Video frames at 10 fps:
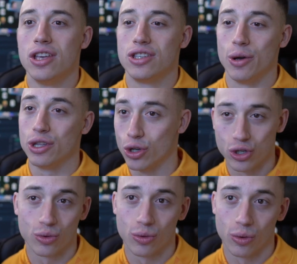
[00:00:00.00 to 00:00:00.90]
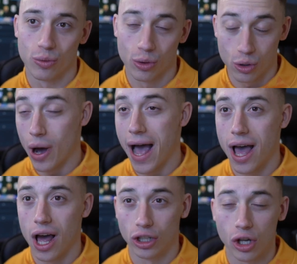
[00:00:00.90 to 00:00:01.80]
So it does
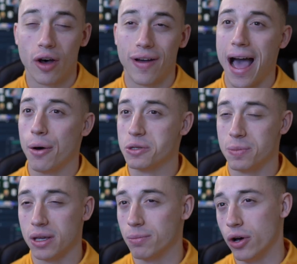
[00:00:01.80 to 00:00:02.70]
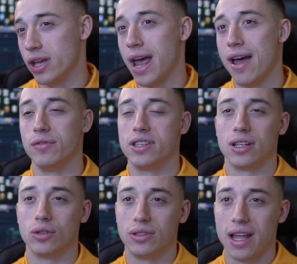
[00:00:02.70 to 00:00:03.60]
require a lot of hours being put in every
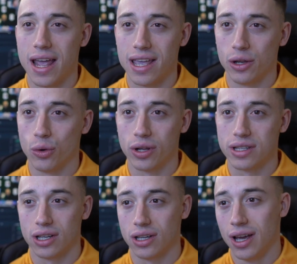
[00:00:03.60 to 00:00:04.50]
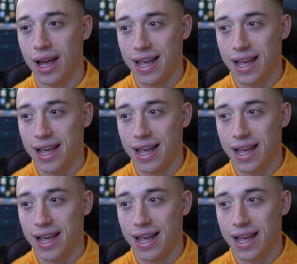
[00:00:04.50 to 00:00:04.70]
single day in order to